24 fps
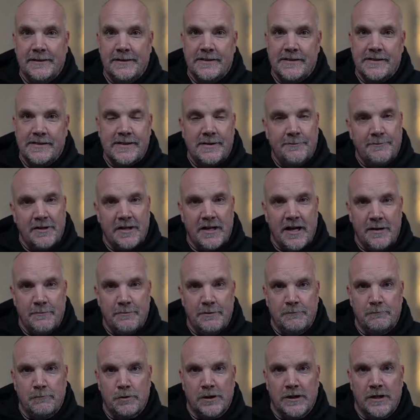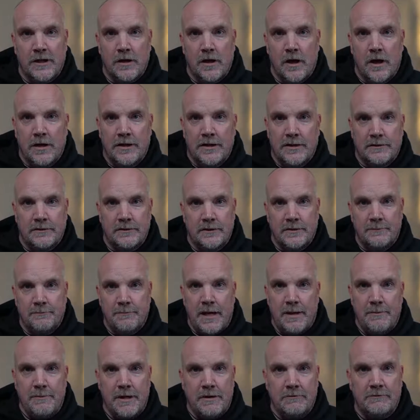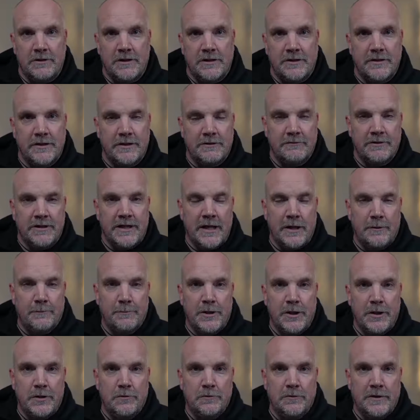something I've been working on, and maybe it would help you.